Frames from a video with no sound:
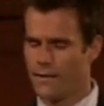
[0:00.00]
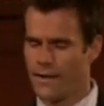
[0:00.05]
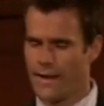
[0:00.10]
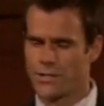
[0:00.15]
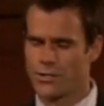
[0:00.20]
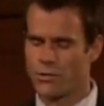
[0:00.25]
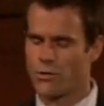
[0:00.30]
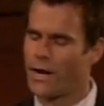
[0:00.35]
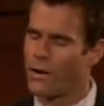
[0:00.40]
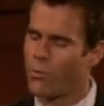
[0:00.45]
I,
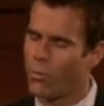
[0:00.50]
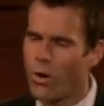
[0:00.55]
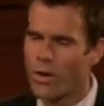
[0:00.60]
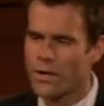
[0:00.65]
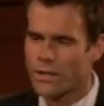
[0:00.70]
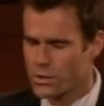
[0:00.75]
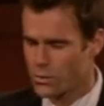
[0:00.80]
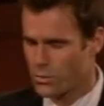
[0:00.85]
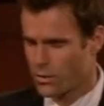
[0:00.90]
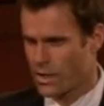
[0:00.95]
try, I
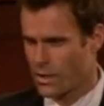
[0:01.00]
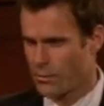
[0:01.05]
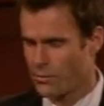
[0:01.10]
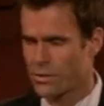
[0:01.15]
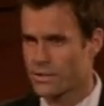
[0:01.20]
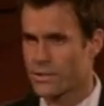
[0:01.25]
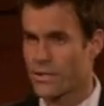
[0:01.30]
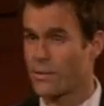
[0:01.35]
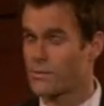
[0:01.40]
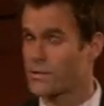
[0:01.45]
wanted to a
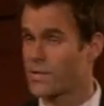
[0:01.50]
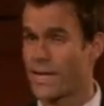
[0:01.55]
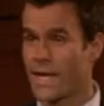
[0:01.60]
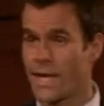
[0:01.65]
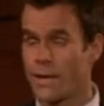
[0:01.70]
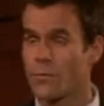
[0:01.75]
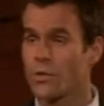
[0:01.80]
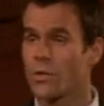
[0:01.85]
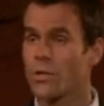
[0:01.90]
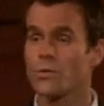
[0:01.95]
couple of times. I
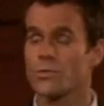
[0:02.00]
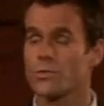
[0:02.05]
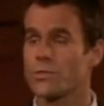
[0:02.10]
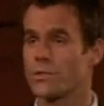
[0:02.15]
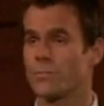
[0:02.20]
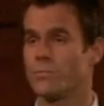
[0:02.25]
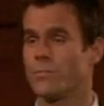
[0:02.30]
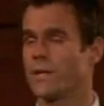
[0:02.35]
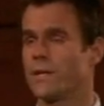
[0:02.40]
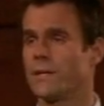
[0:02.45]
came close
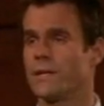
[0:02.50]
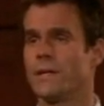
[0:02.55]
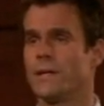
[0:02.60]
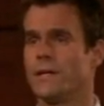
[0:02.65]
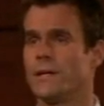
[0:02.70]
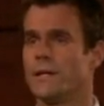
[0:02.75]
to, but.